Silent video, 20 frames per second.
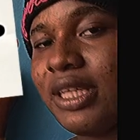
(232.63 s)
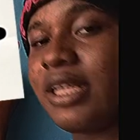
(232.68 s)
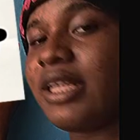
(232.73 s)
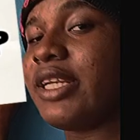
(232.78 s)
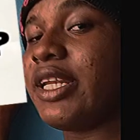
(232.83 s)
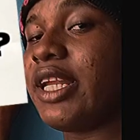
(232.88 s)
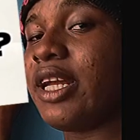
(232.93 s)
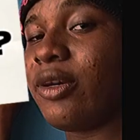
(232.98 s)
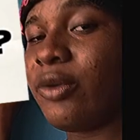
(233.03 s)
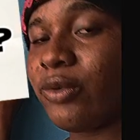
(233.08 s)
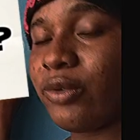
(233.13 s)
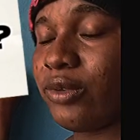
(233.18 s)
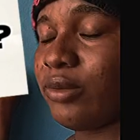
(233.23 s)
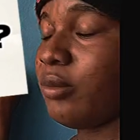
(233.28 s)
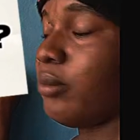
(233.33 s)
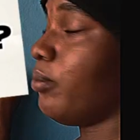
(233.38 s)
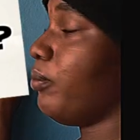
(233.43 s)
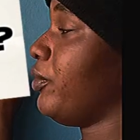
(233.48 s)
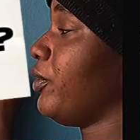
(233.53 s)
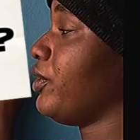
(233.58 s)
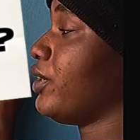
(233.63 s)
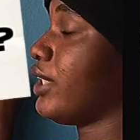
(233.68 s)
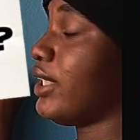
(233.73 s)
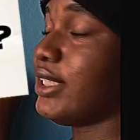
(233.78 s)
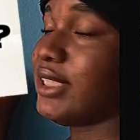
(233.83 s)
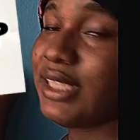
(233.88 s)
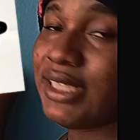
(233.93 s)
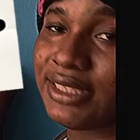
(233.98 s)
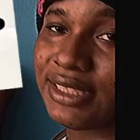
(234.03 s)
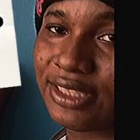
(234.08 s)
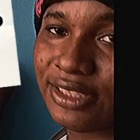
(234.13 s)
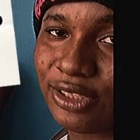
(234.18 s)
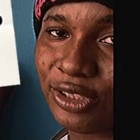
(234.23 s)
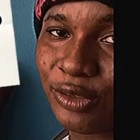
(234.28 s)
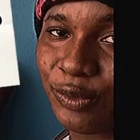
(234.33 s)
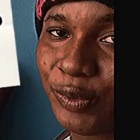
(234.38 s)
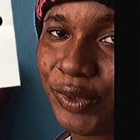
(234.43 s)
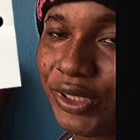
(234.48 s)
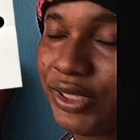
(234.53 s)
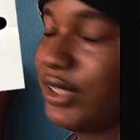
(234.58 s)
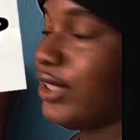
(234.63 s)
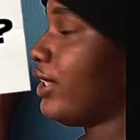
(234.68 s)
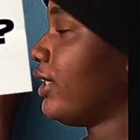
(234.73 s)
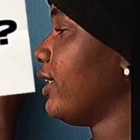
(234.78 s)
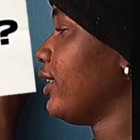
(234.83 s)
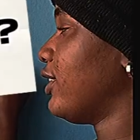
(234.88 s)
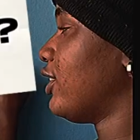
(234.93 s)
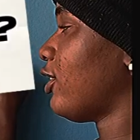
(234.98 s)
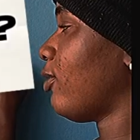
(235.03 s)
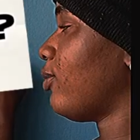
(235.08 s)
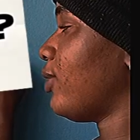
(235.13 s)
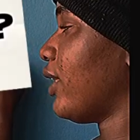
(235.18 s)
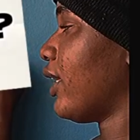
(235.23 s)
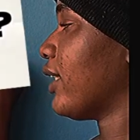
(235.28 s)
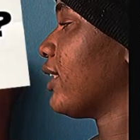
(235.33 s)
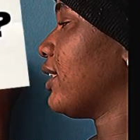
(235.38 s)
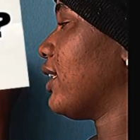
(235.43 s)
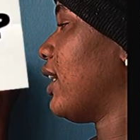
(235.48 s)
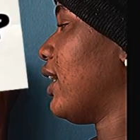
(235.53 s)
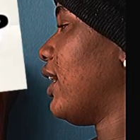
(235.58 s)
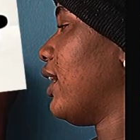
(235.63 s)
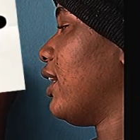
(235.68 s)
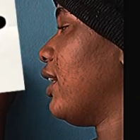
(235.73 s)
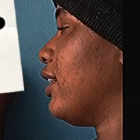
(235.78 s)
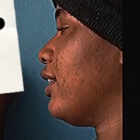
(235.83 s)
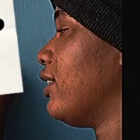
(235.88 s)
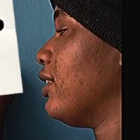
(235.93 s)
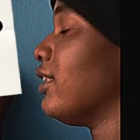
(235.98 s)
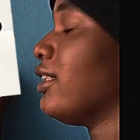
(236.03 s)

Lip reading: Now, build a sentence with this subject and